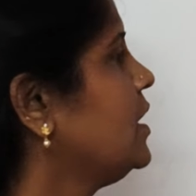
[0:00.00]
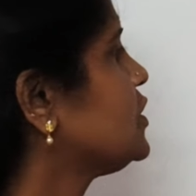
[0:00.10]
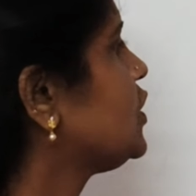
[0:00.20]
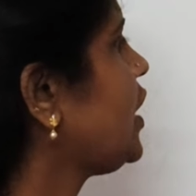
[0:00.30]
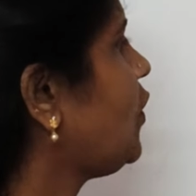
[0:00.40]

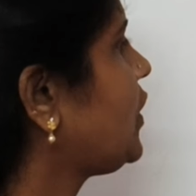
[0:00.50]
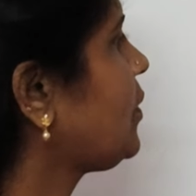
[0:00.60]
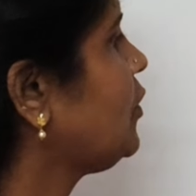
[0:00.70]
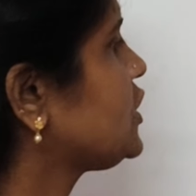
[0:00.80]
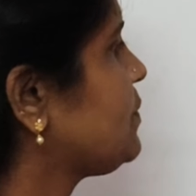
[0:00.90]
So the
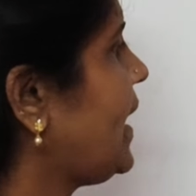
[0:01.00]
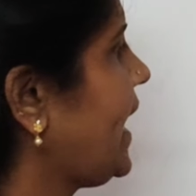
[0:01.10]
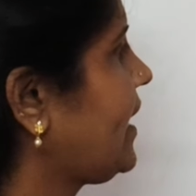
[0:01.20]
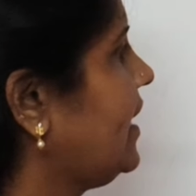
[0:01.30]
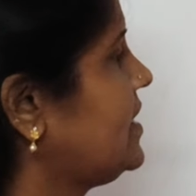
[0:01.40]
outermost
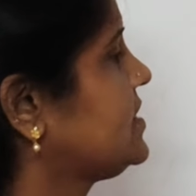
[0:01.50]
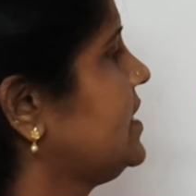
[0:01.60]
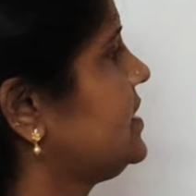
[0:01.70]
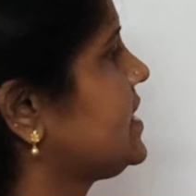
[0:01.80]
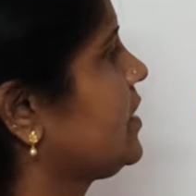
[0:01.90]
black color
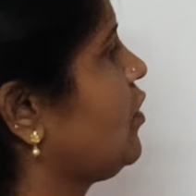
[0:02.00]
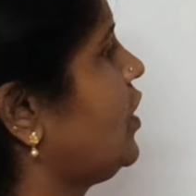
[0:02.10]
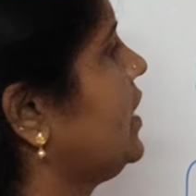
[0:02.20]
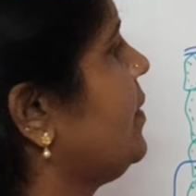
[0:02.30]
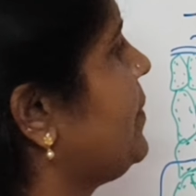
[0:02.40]
cells are
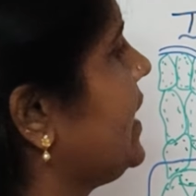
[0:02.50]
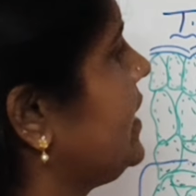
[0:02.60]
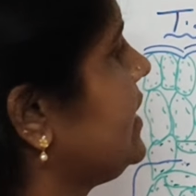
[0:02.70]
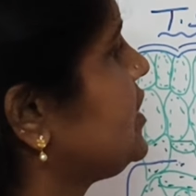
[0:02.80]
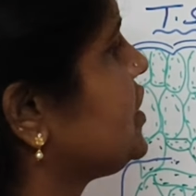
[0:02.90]
called the
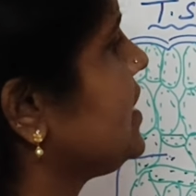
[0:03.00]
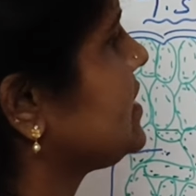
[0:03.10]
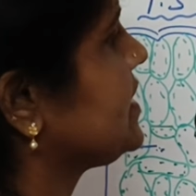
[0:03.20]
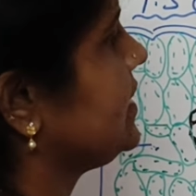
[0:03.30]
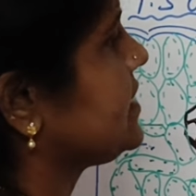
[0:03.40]
bundle
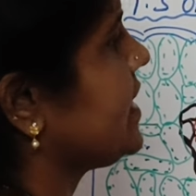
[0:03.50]
sheath cells.